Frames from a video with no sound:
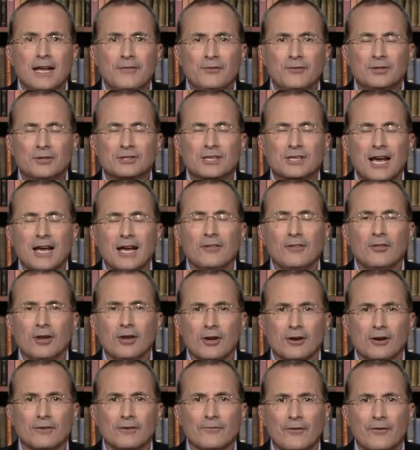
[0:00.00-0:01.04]
if you say that
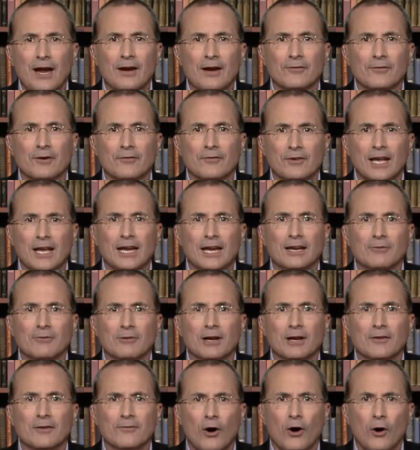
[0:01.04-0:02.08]
you're in favor of getting
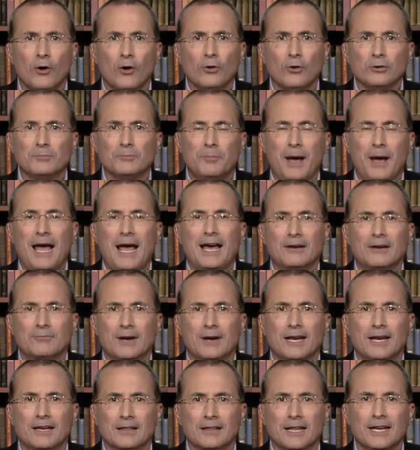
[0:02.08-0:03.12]
rid of old bad
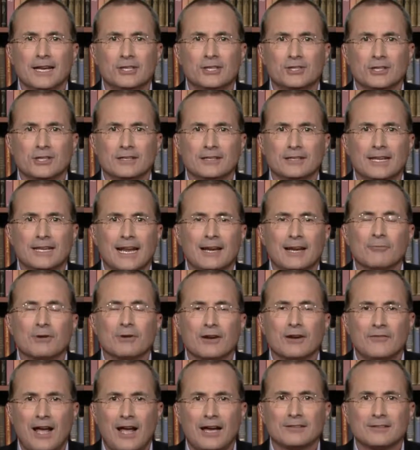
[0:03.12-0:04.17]
regulation, getting
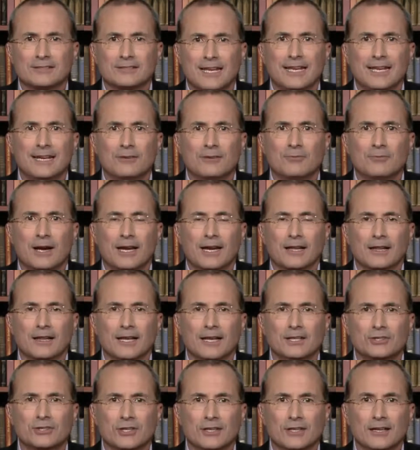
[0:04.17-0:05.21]
rid of outdated
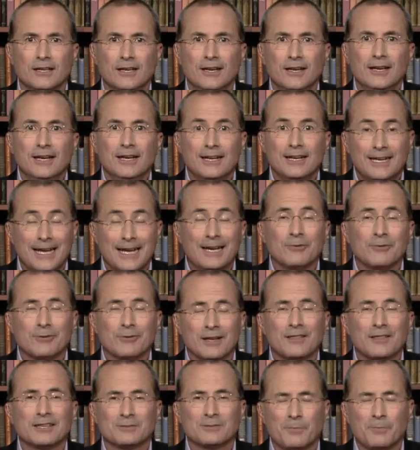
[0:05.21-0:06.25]
regulation, getting
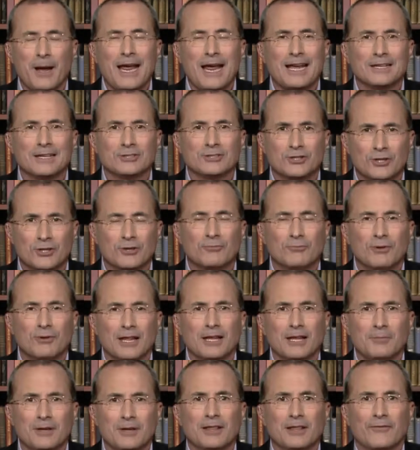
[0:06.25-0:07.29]
rid of this ban should
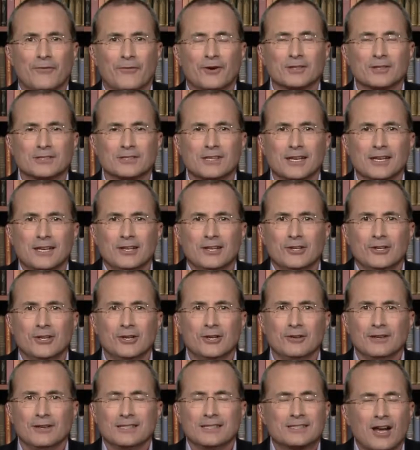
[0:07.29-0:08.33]
really be the first thing you
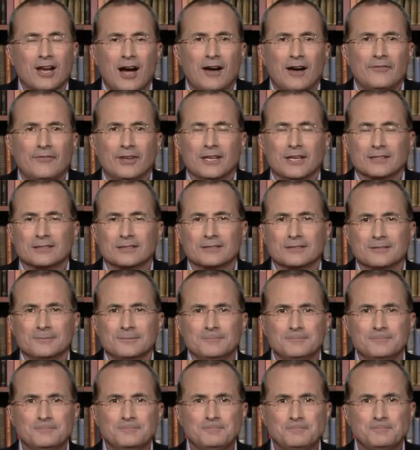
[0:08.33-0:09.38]
do. It's obvious.
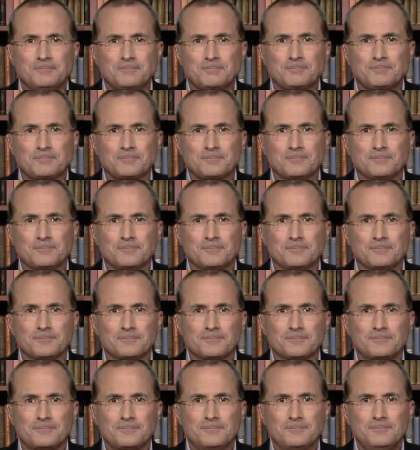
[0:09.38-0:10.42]
Hmm.